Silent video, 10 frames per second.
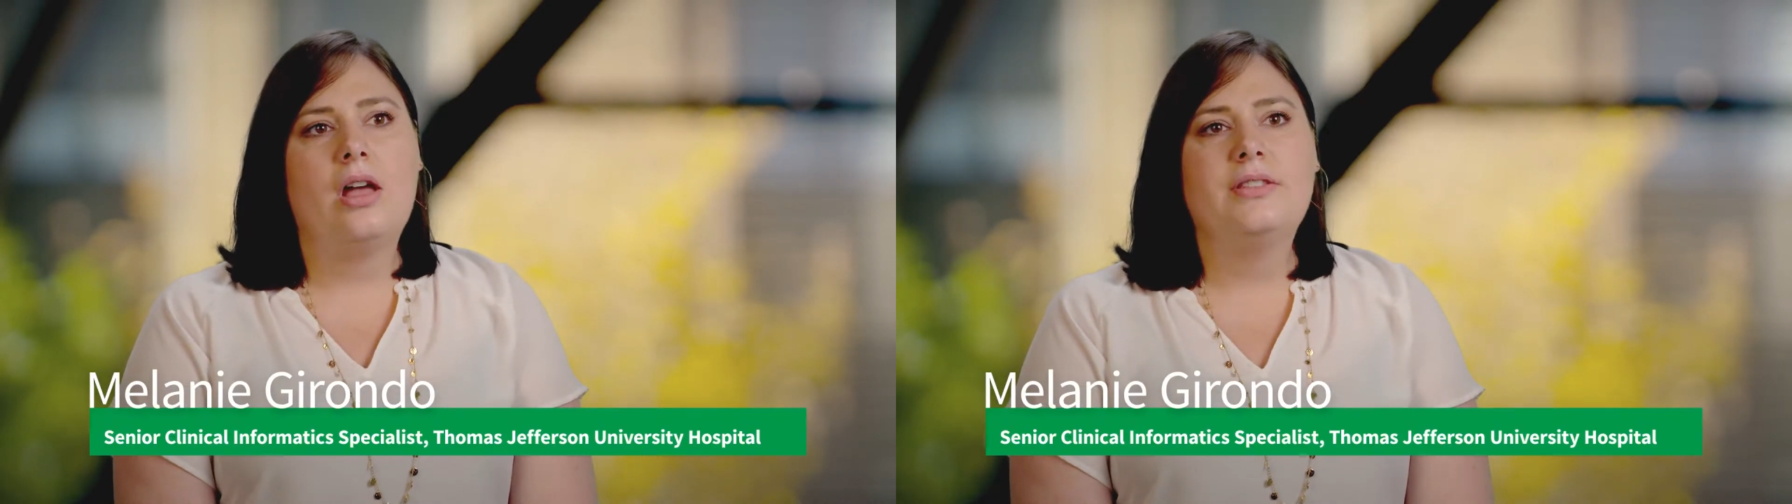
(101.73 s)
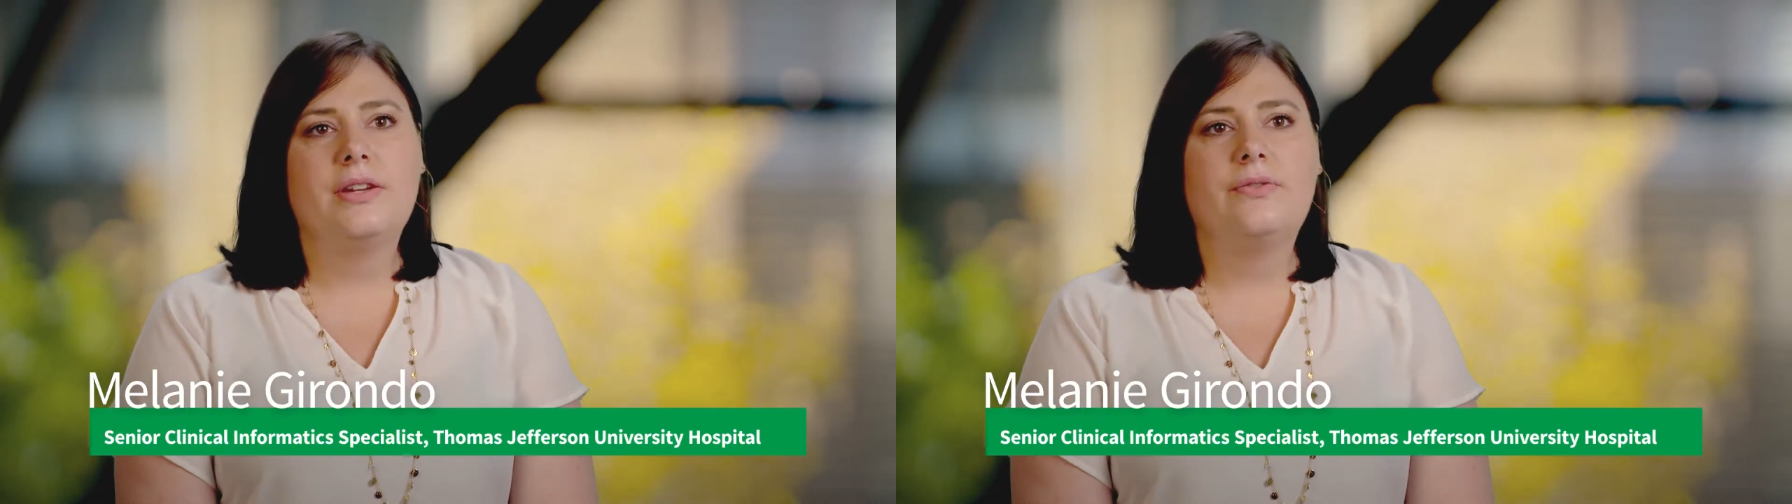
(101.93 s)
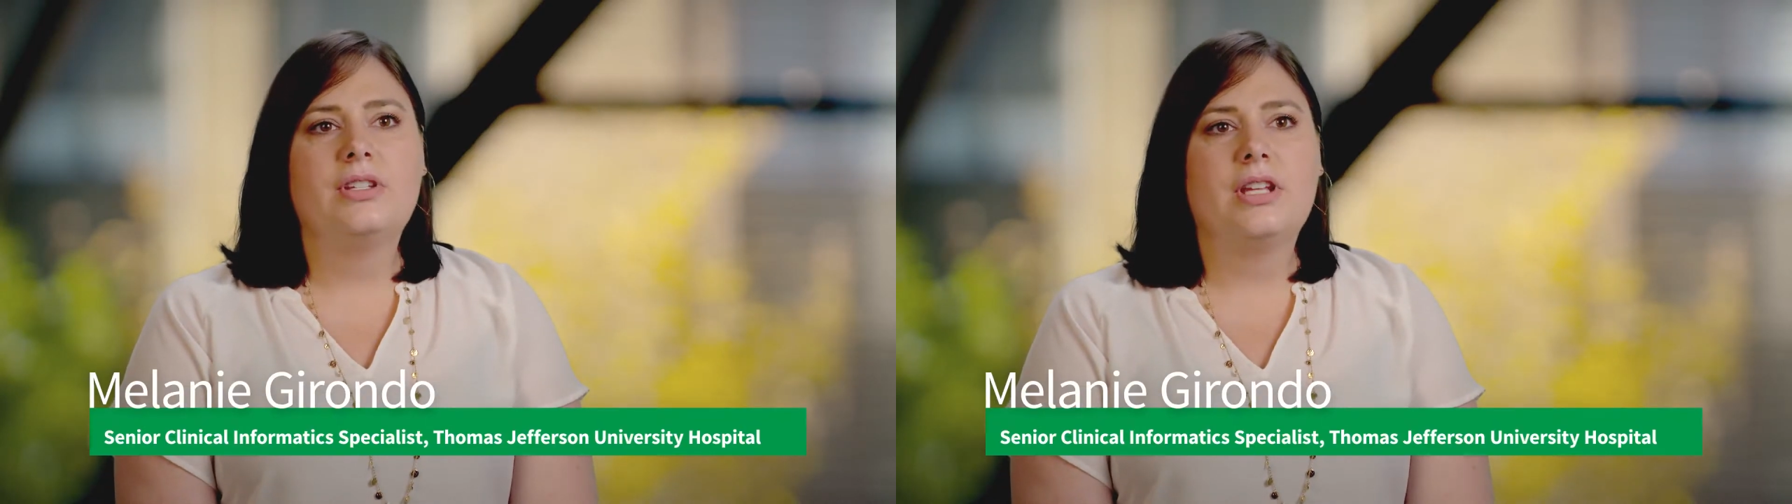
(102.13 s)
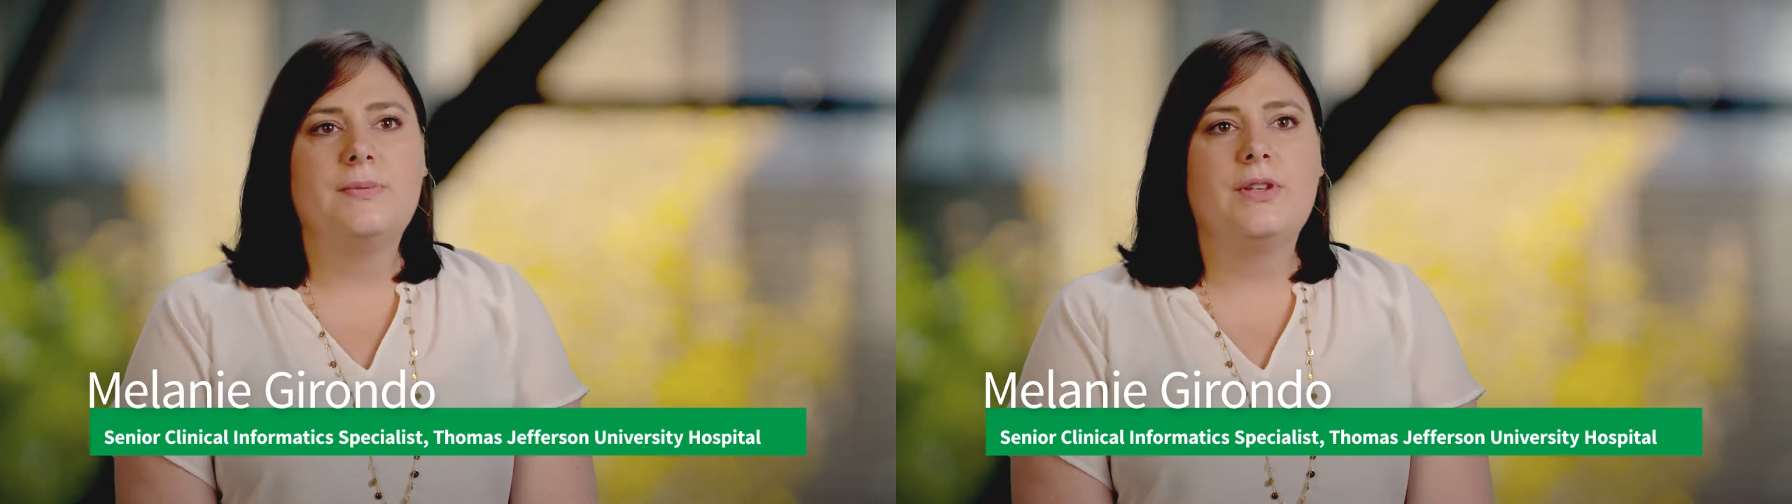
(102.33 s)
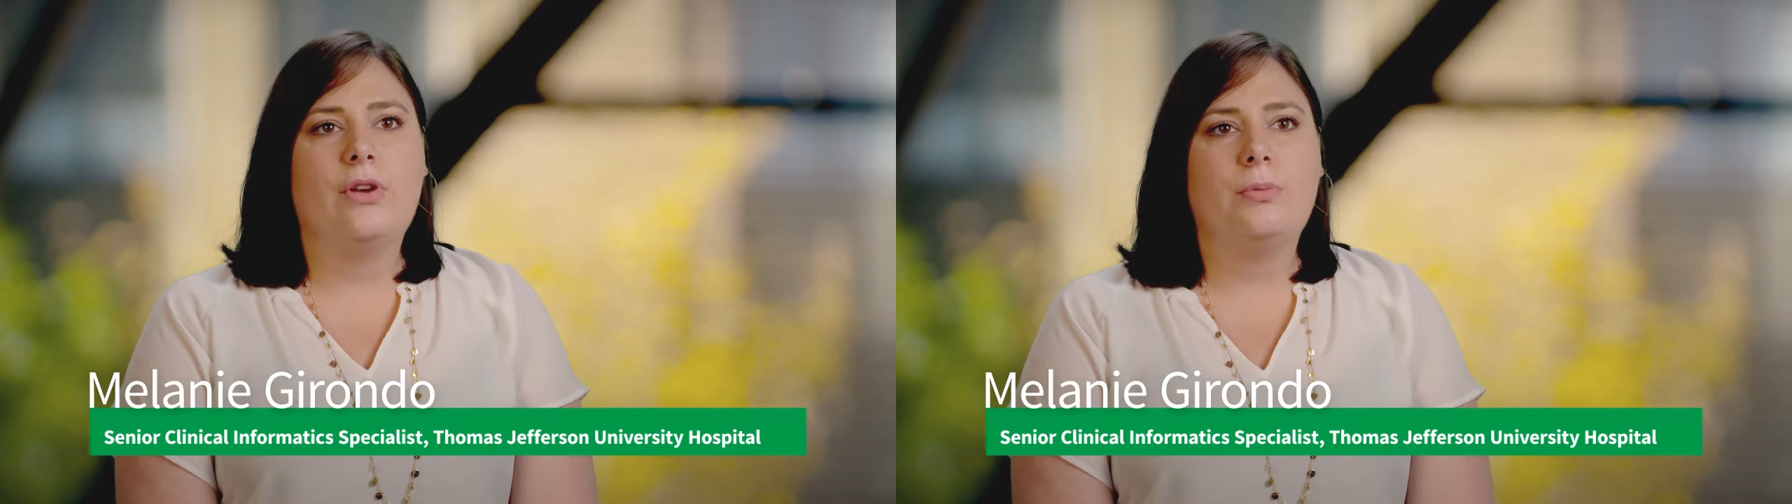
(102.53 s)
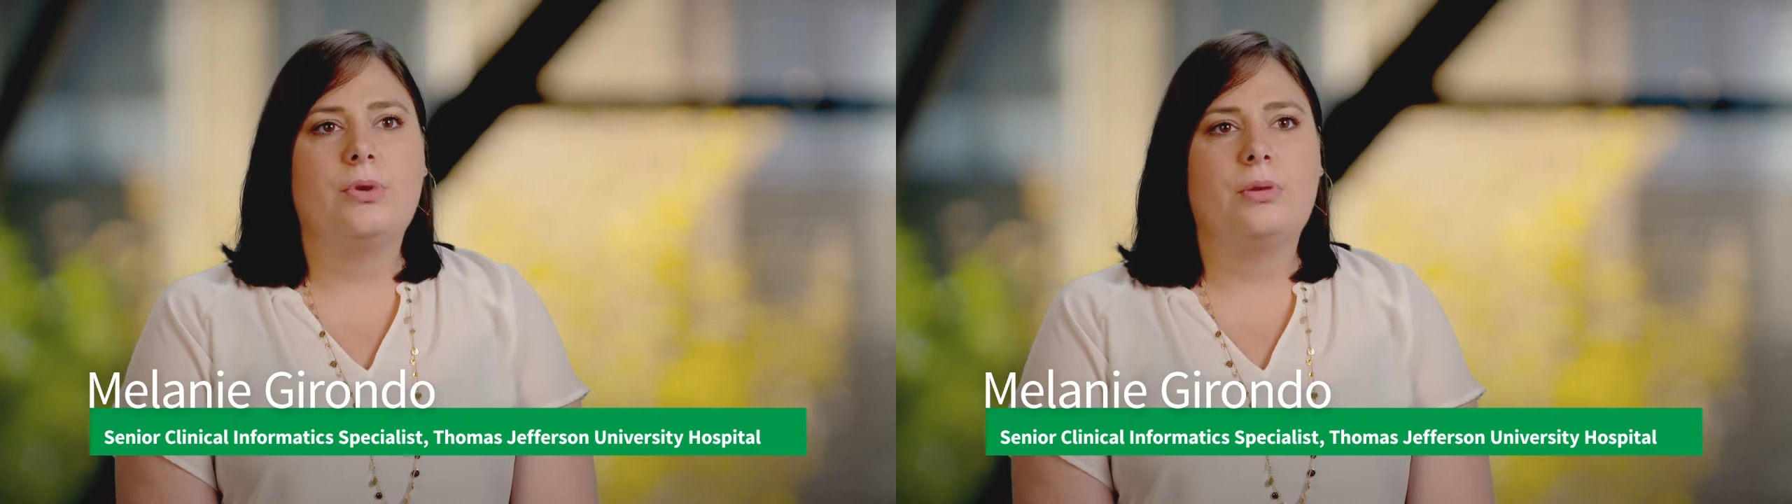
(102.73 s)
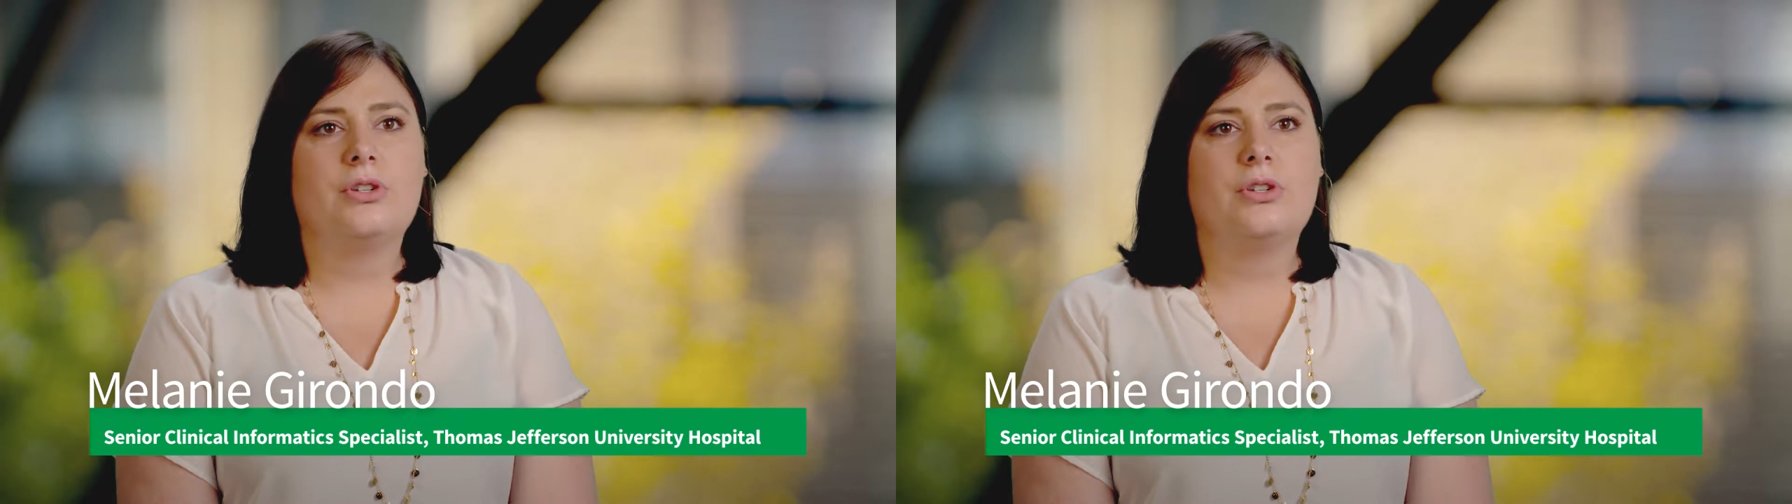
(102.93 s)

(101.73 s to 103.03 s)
different types of opioid